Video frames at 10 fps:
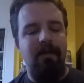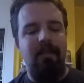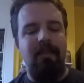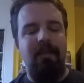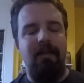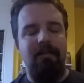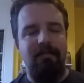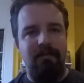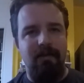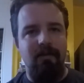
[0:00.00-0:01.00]
that it's
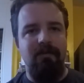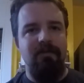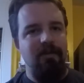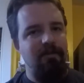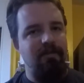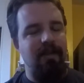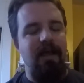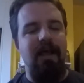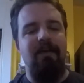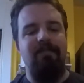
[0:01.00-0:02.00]
still as close to
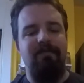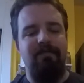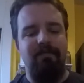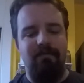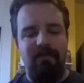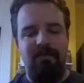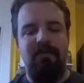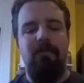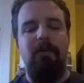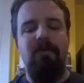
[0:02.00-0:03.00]
that. This
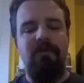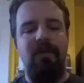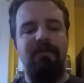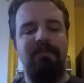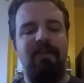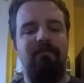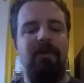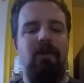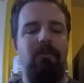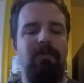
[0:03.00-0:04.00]
is the most nervous I've
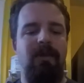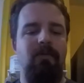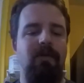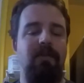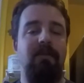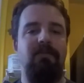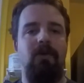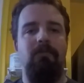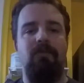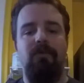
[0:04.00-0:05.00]
been opening one of these
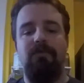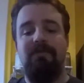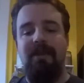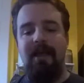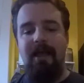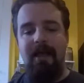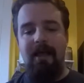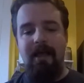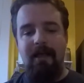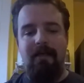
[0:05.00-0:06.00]
home brews
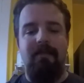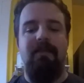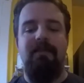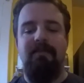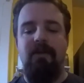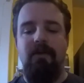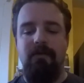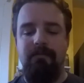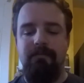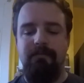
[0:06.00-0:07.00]
this year.
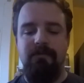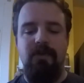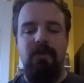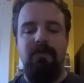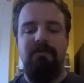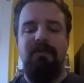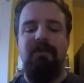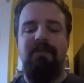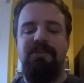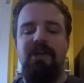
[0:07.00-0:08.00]
So let's
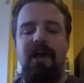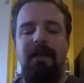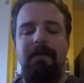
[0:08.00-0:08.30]
give it a shot.